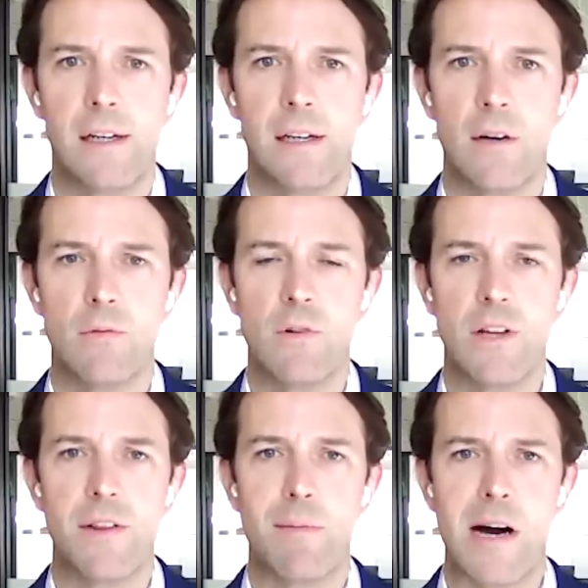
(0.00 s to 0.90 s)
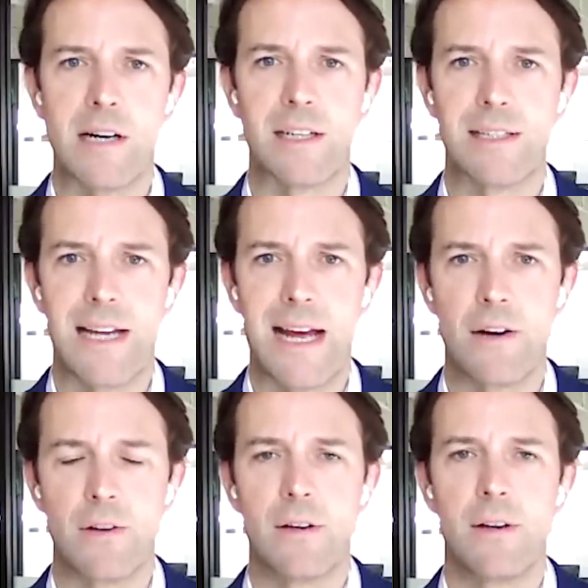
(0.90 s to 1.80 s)
you know, with the market
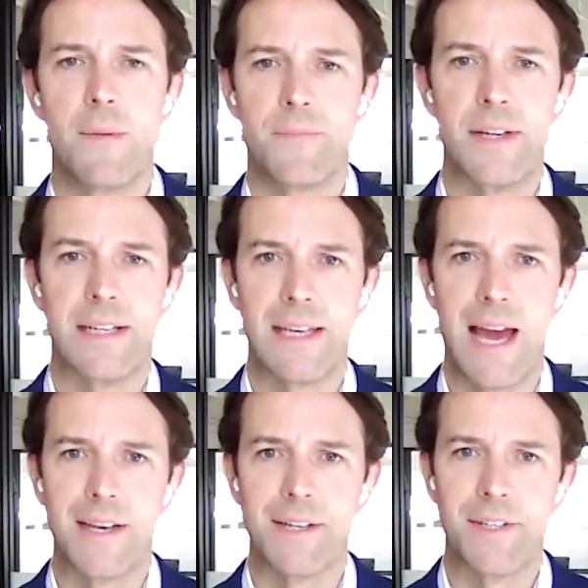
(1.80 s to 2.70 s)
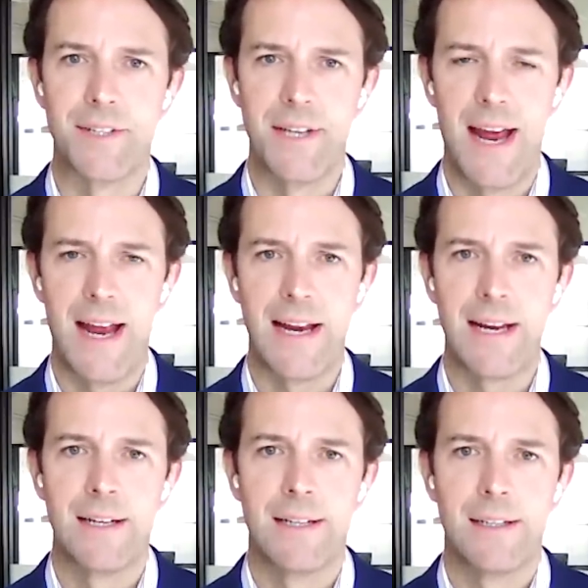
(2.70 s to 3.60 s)
down again
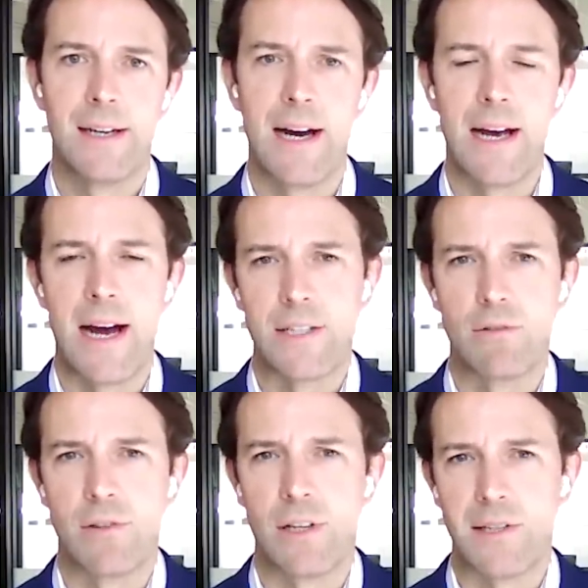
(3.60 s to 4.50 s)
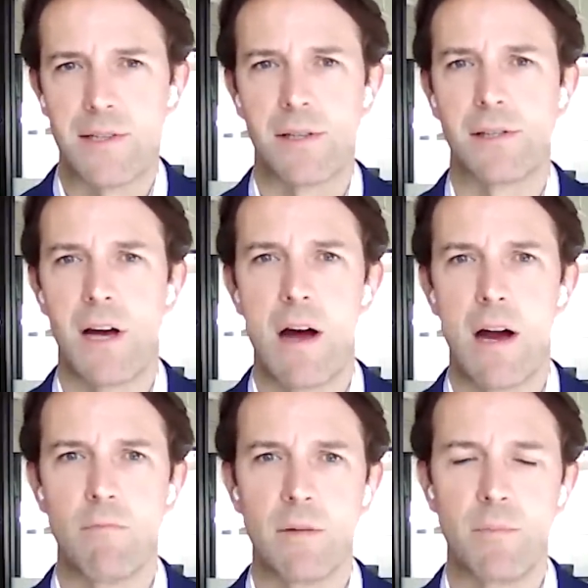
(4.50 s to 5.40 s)
today. I don't think this is the
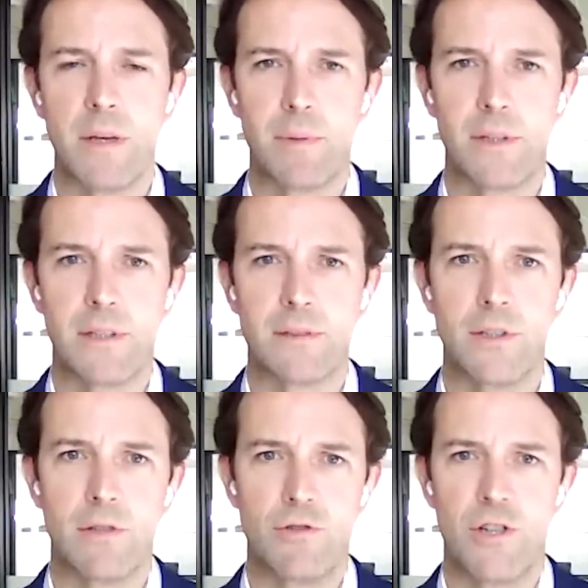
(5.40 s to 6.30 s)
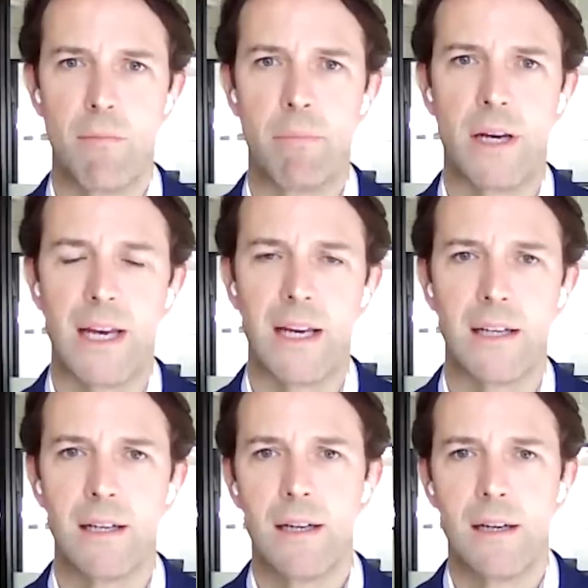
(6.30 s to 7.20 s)
time when people are, you know, jumping
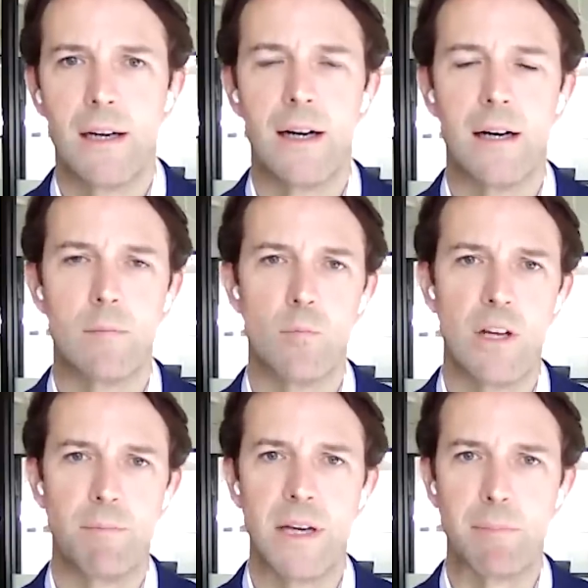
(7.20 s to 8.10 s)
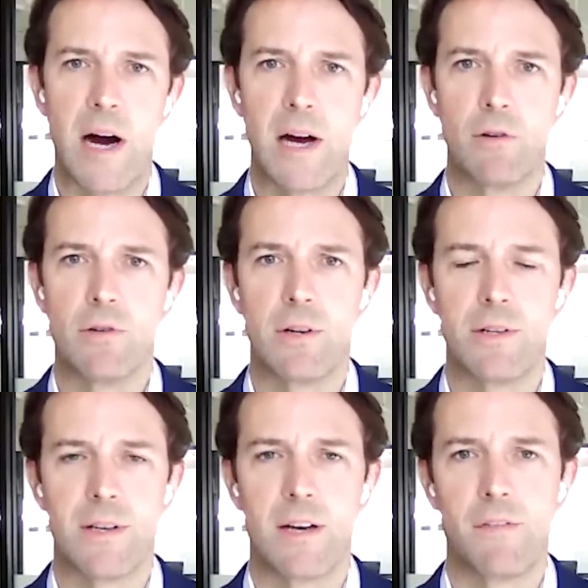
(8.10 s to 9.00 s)
in with big buy
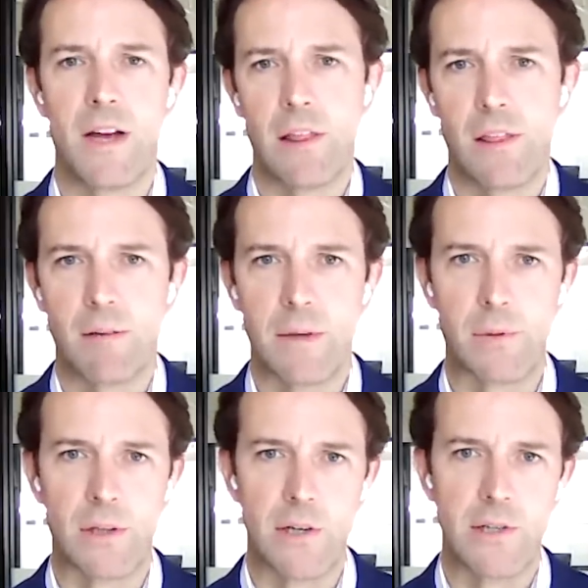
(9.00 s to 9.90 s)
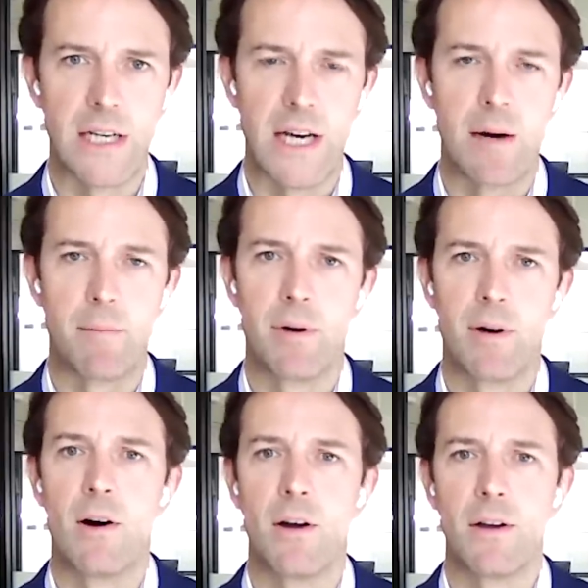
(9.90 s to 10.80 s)
orders. And if anything, people are loading up
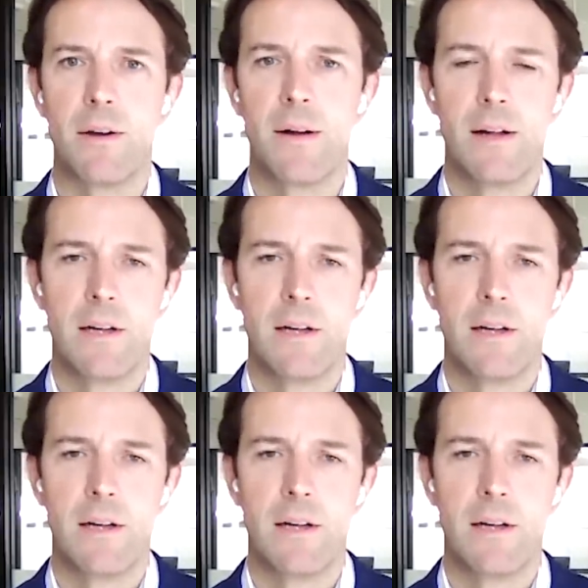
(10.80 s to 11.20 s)
on